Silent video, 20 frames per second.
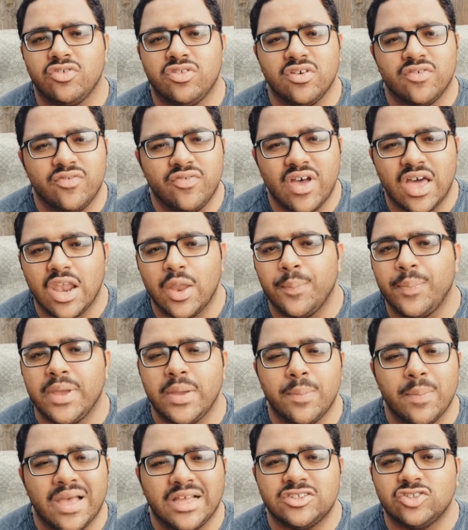
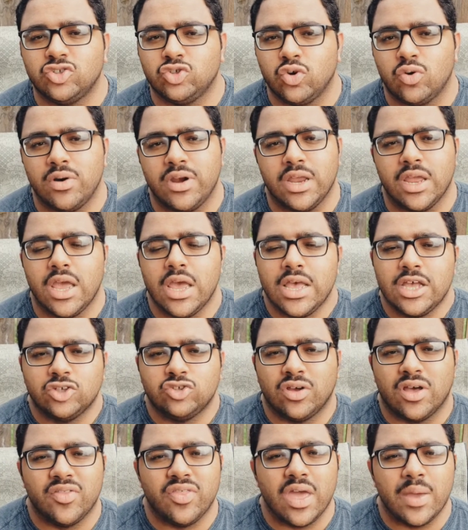developing mentoring
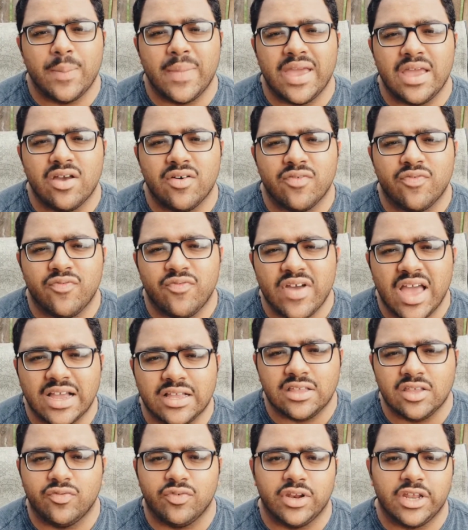so they may
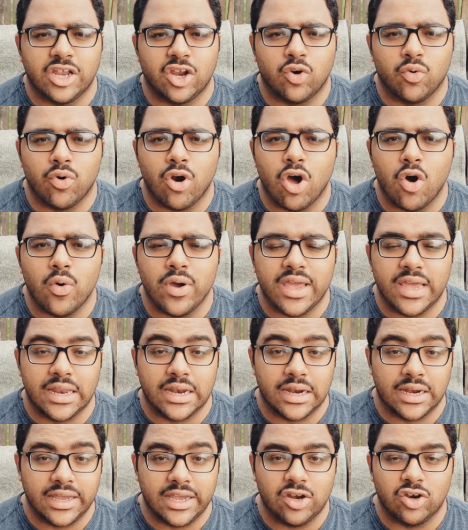effectively grow
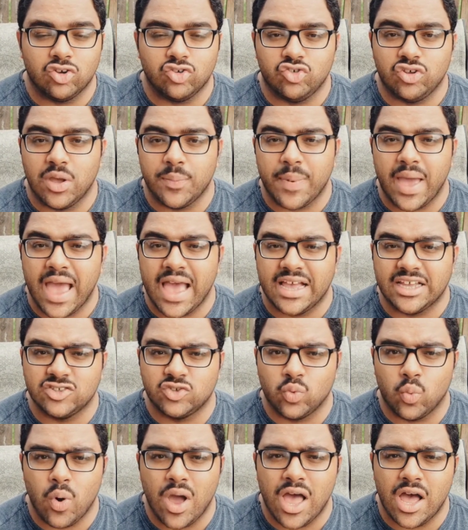in leadership
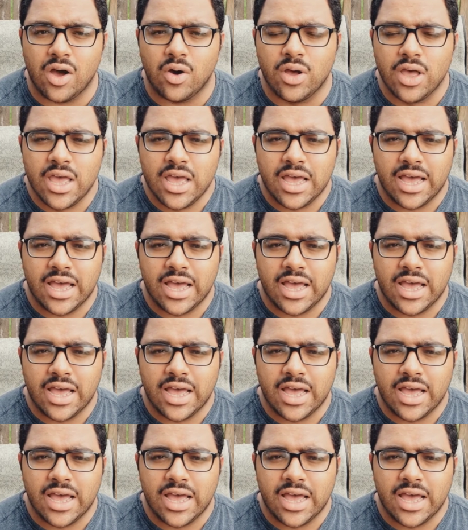as well.